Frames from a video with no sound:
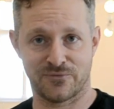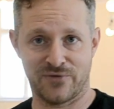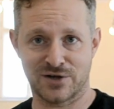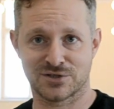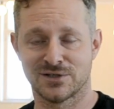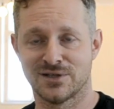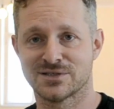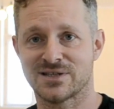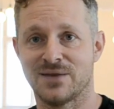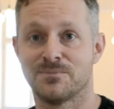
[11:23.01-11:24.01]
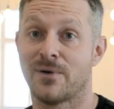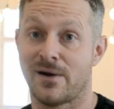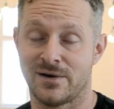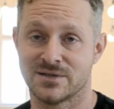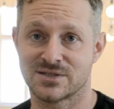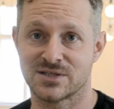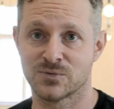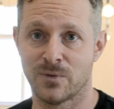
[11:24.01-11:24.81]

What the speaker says: professionals and parents as